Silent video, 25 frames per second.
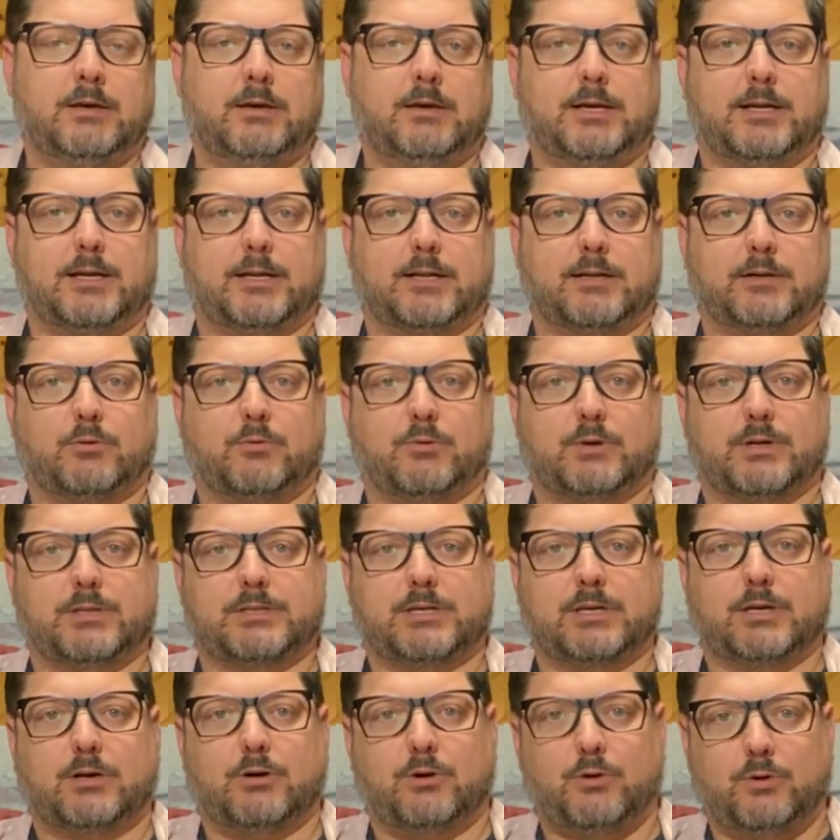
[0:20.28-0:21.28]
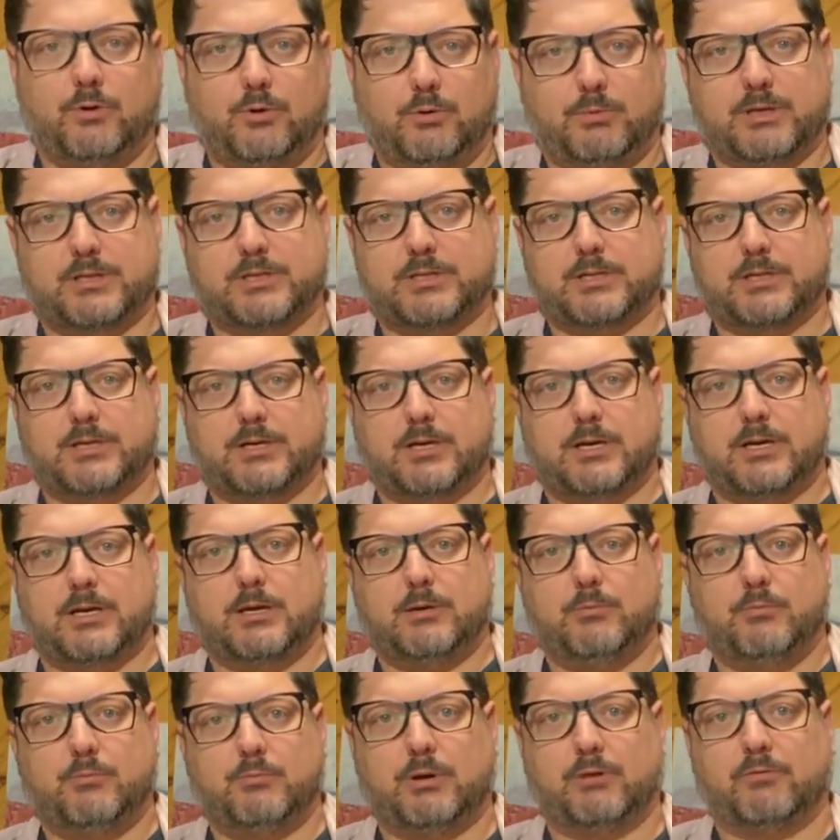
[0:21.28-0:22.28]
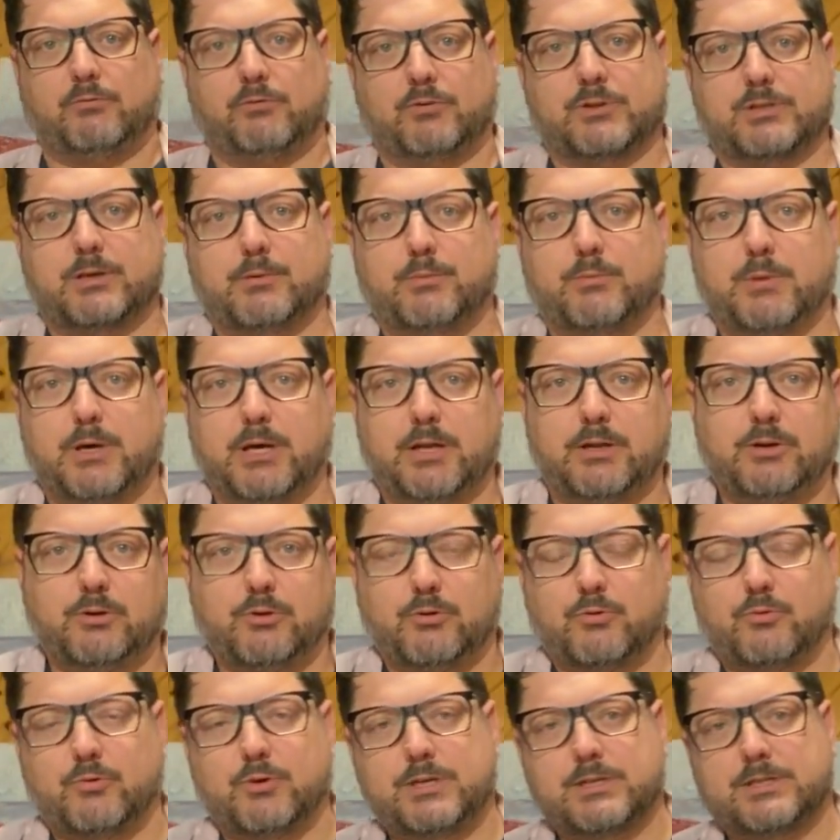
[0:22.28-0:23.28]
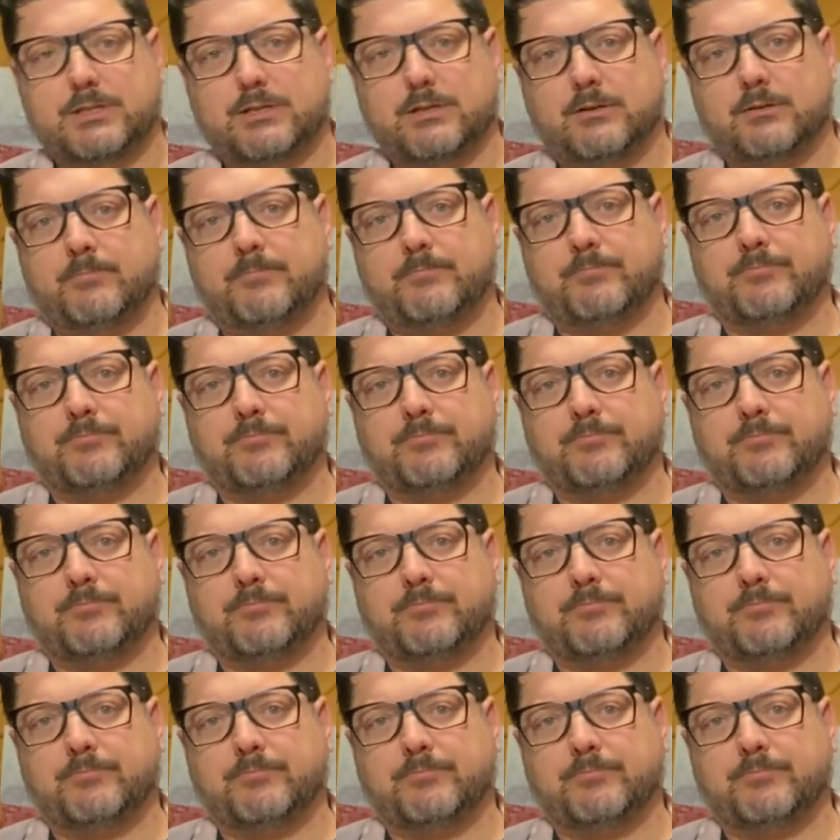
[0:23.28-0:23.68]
and I don't want to take a whole bunch of time, but for some unknown reason,